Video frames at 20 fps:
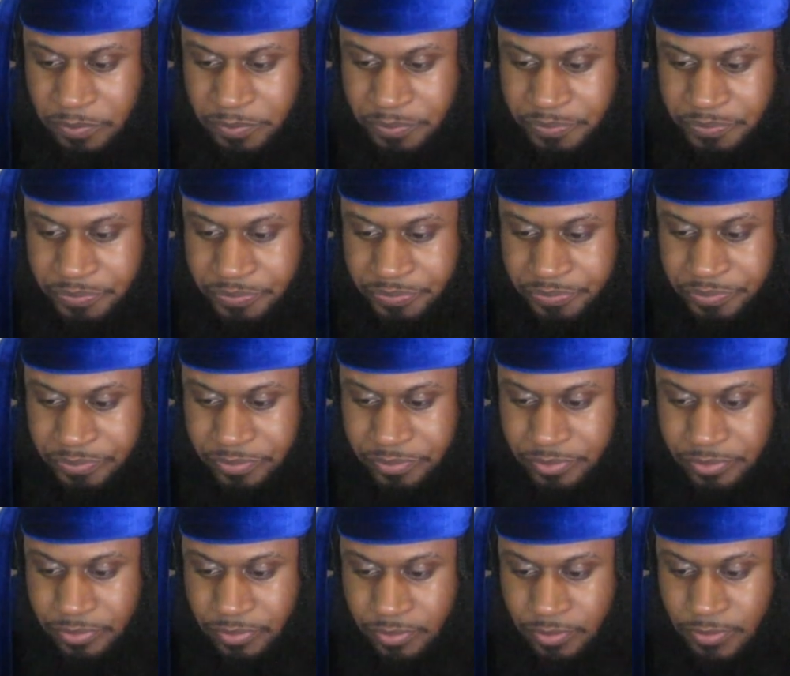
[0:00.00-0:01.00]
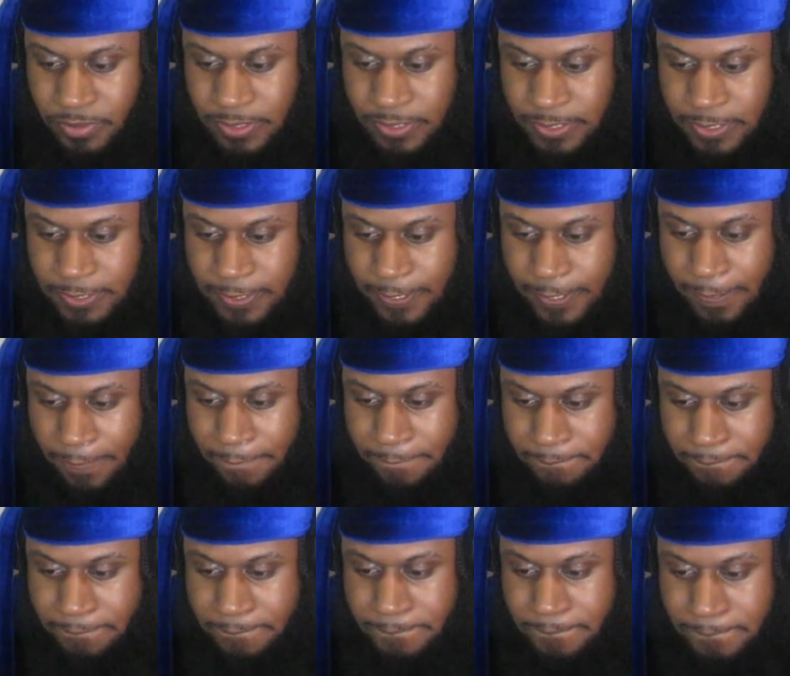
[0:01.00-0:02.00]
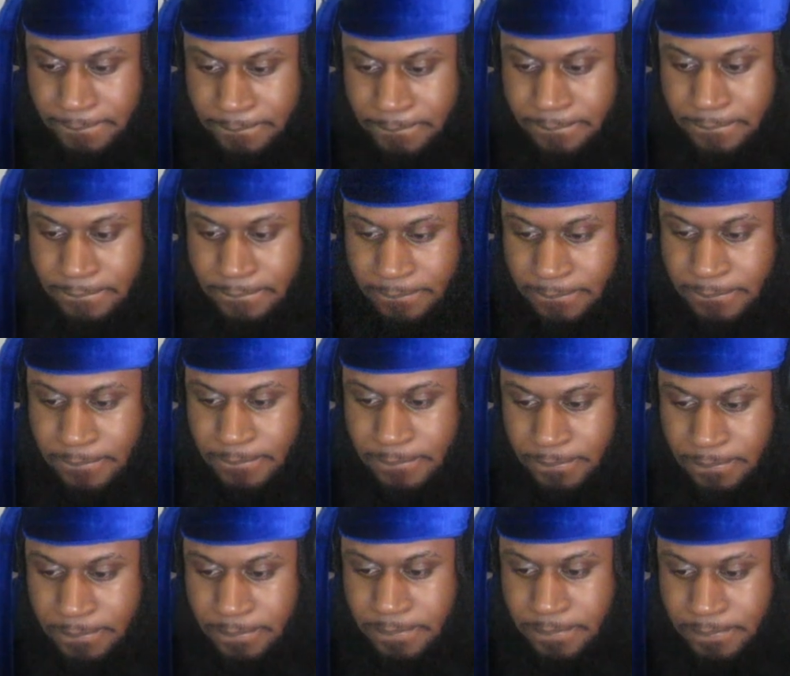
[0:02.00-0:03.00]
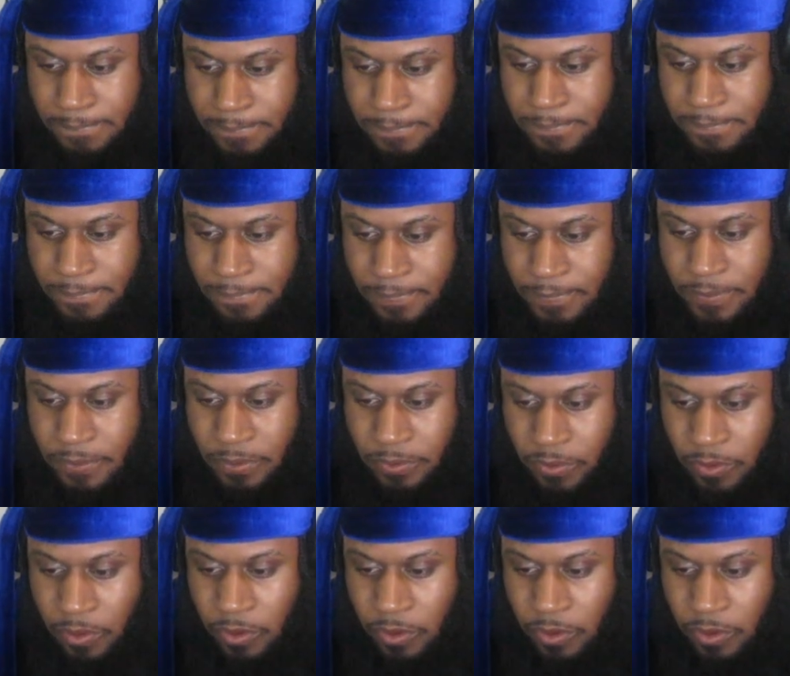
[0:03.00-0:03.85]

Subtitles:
No one is speaking in this clip.